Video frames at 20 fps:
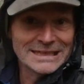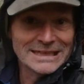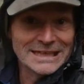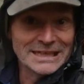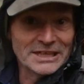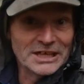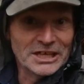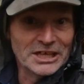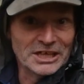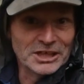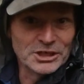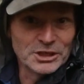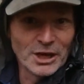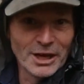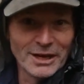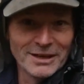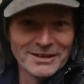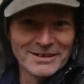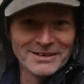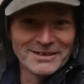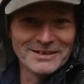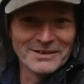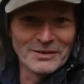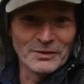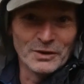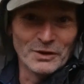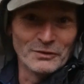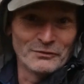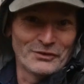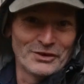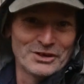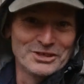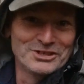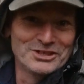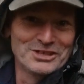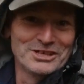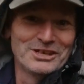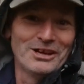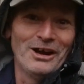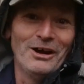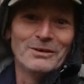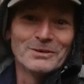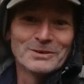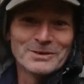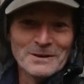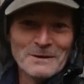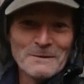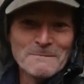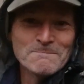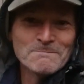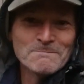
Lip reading: in the heat, or in the freezing cold,